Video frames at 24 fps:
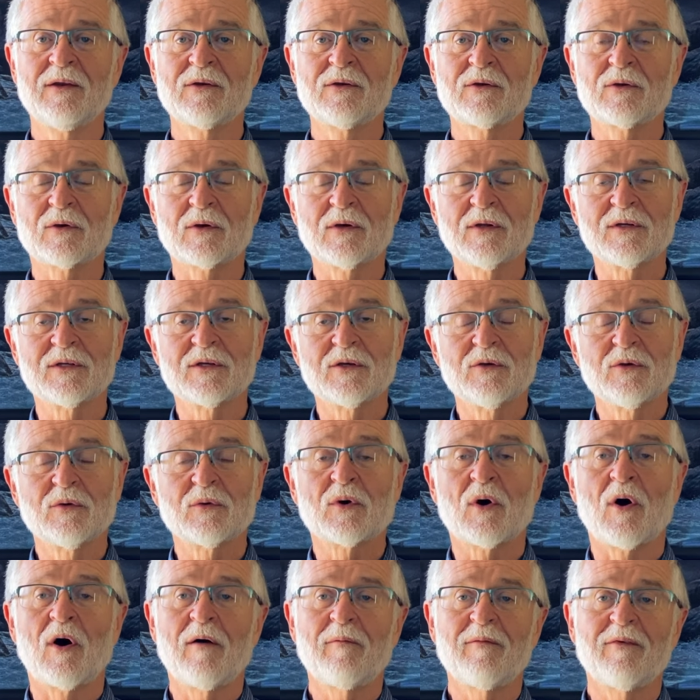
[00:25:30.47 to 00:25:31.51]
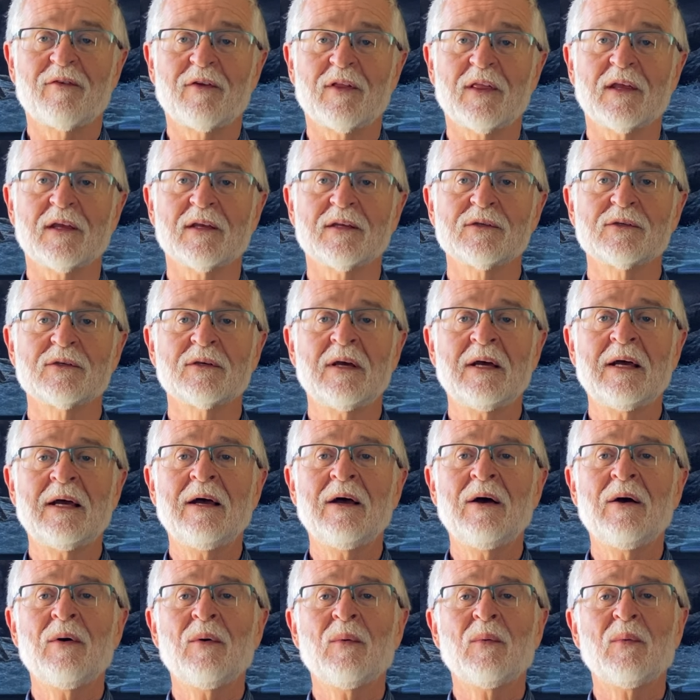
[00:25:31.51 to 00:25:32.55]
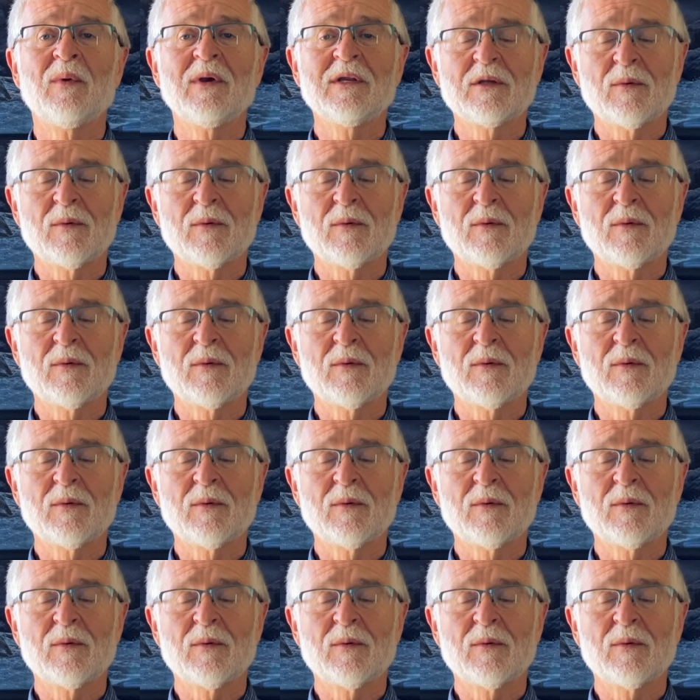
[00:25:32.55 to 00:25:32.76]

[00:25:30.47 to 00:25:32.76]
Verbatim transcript: To continue to offer these, we